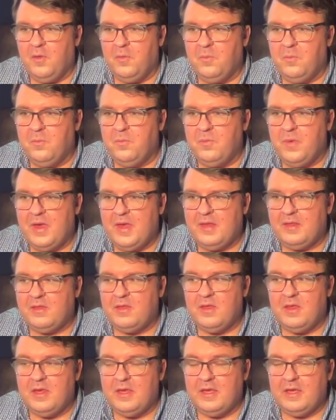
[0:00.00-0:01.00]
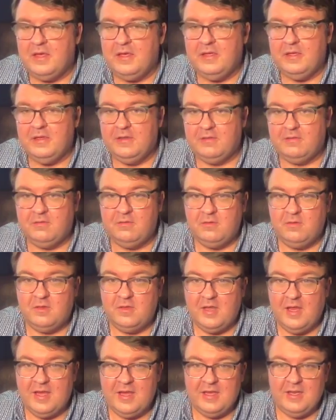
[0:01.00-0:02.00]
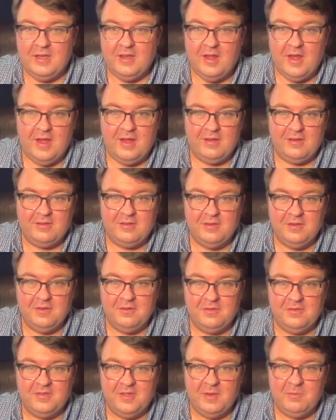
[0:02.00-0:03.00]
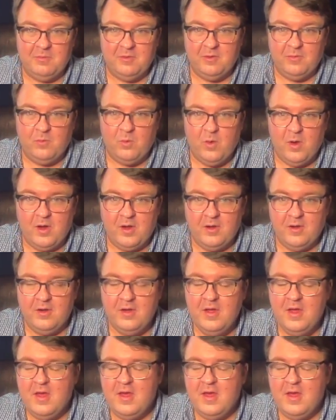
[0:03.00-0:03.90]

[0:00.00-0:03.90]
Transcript: Main thing is taking lots of sips of water.